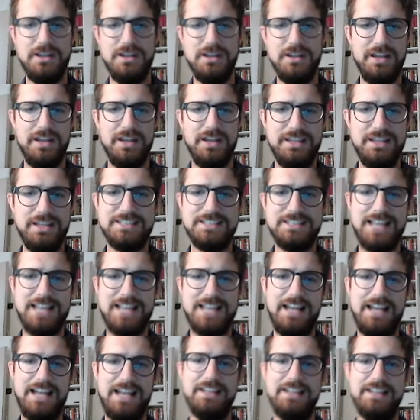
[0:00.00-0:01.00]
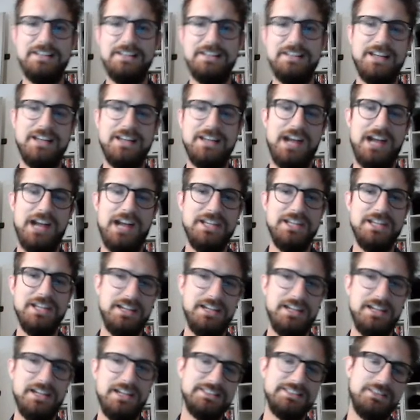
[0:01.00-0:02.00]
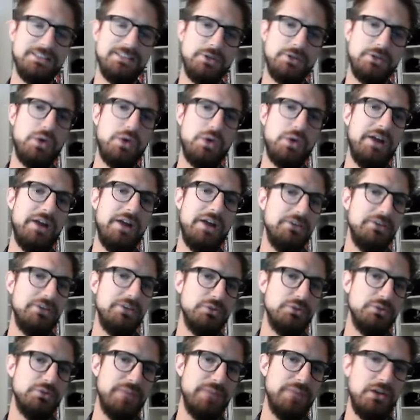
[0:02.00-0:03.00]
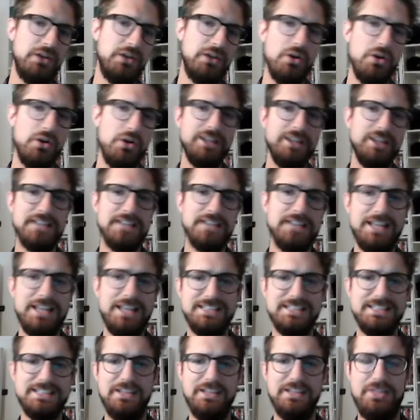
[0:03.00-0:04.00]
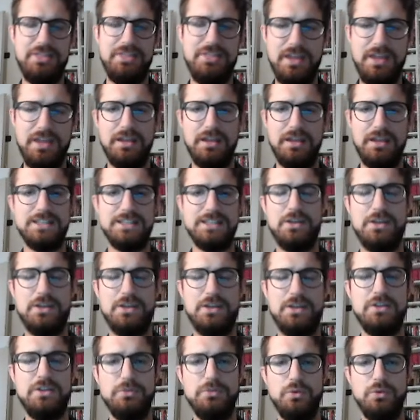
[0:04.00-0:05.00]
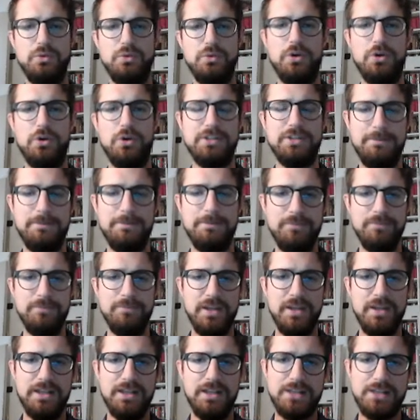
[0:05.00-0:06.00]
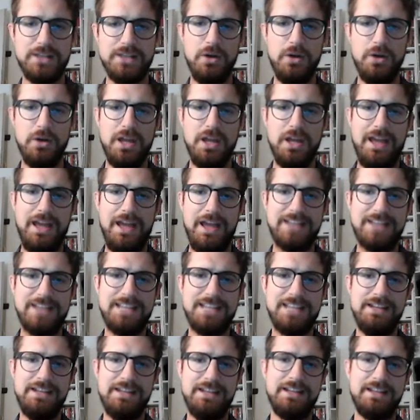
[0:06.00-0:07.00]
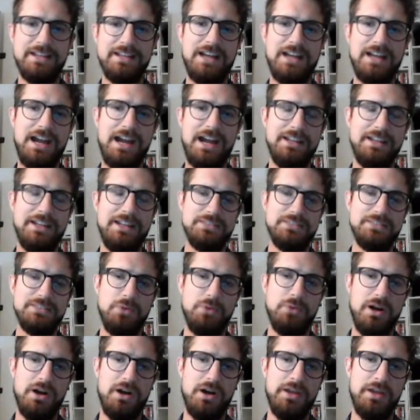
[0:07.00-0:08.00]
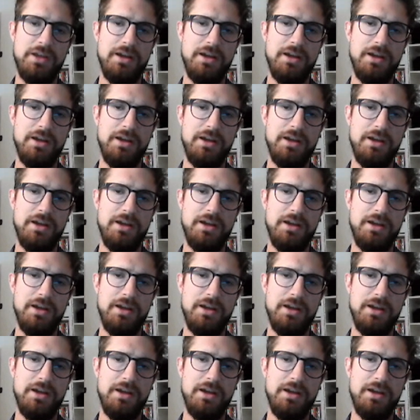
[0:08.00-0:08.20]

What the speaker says: exiling guardians require you to pay coins, I still think it's going to be worth it. So exiling a card is what